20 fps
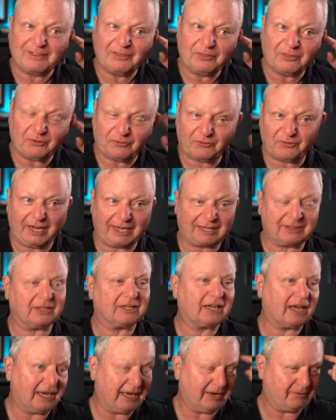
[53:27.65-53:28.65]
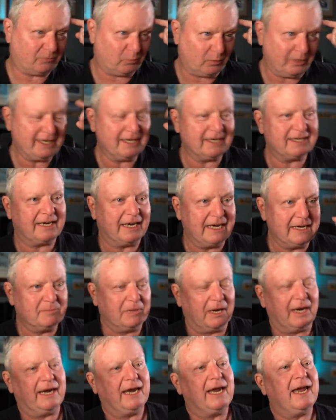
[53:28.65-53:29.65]
The fact that I have wind in
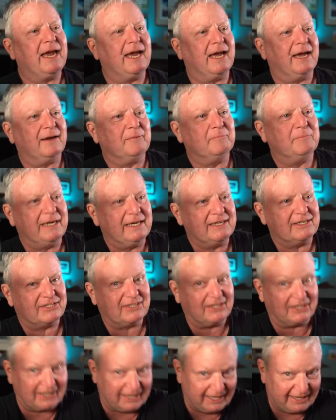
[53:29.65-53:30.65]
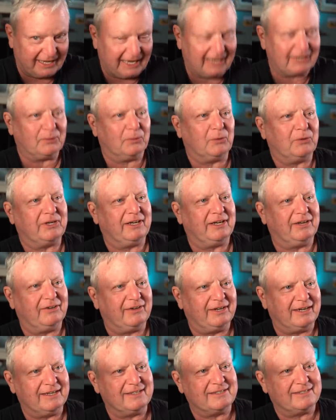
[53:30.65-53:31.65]
my hair means that audio
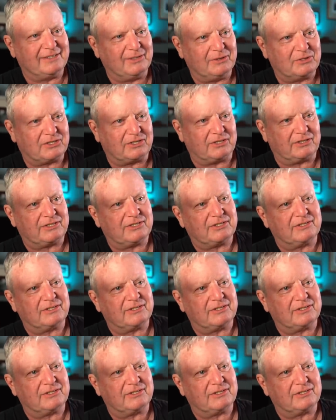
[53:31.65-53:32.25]
is useless.